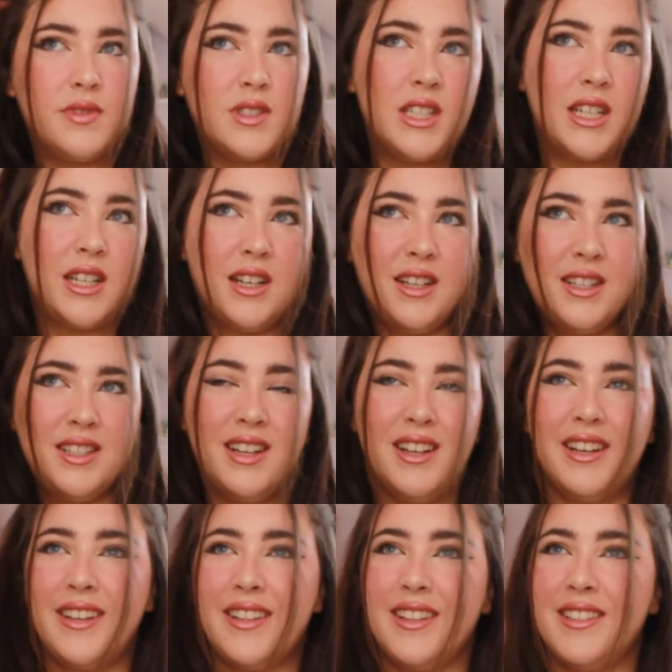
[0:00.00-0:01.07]
I kind of
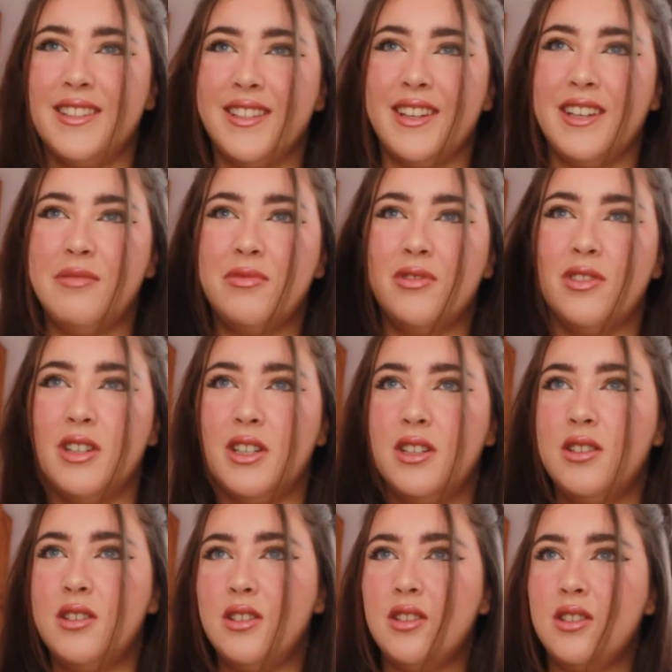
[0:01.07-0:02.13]
like this side more.
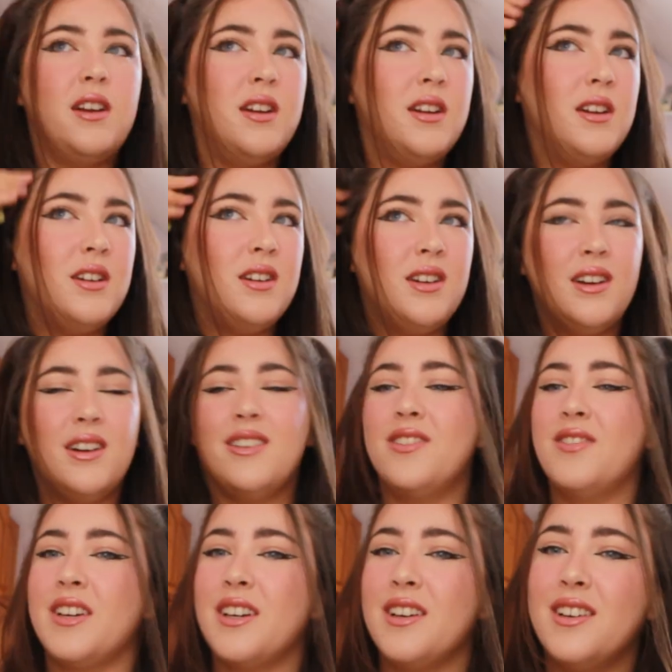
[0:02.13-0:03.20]

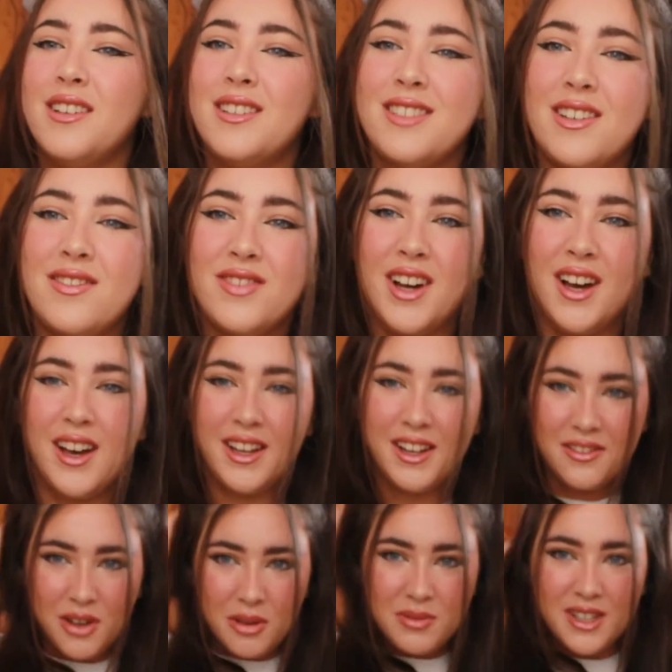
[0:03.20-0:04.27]
Oh my god, I'm kind
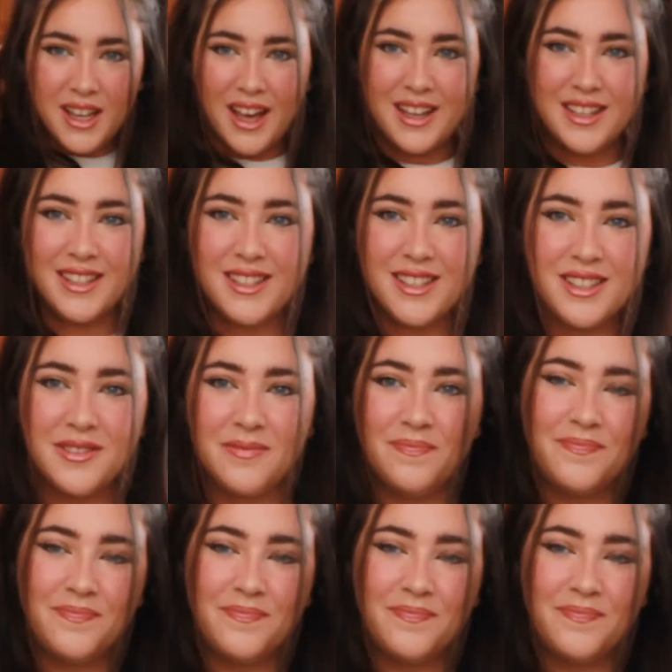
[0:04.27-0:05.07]
of obsessed.